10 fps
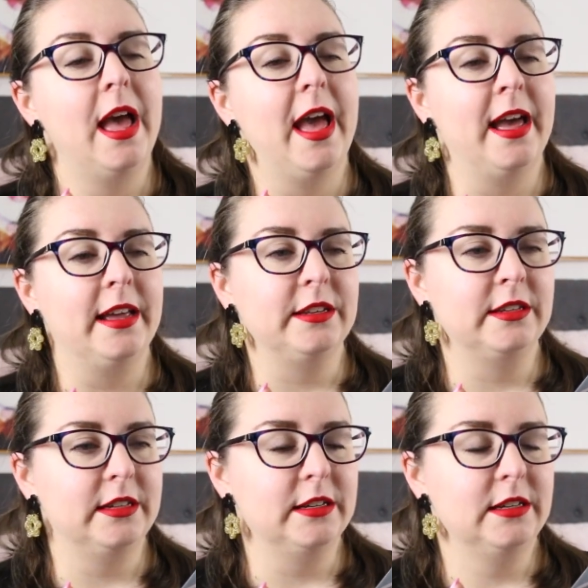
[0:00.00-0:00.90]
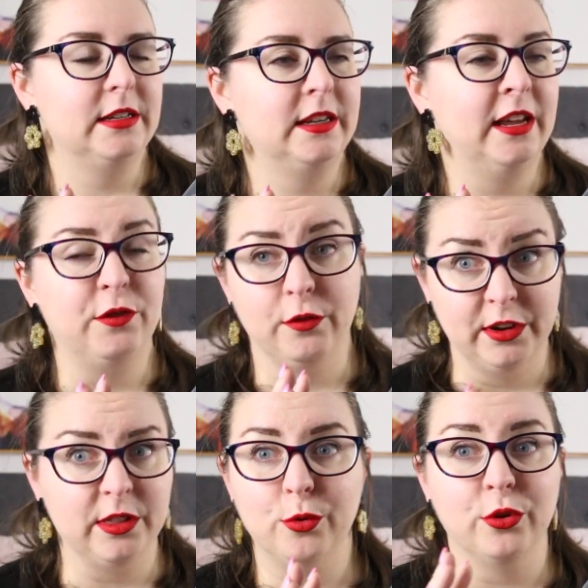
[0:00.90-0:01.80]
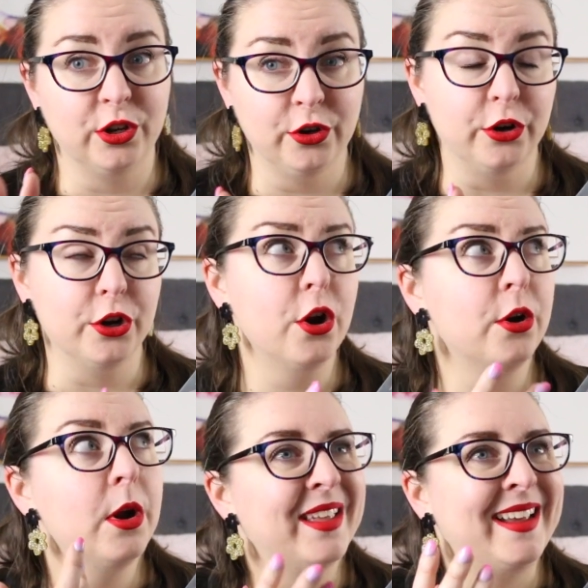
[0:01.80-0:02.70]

And if you've read the book, you know, you know.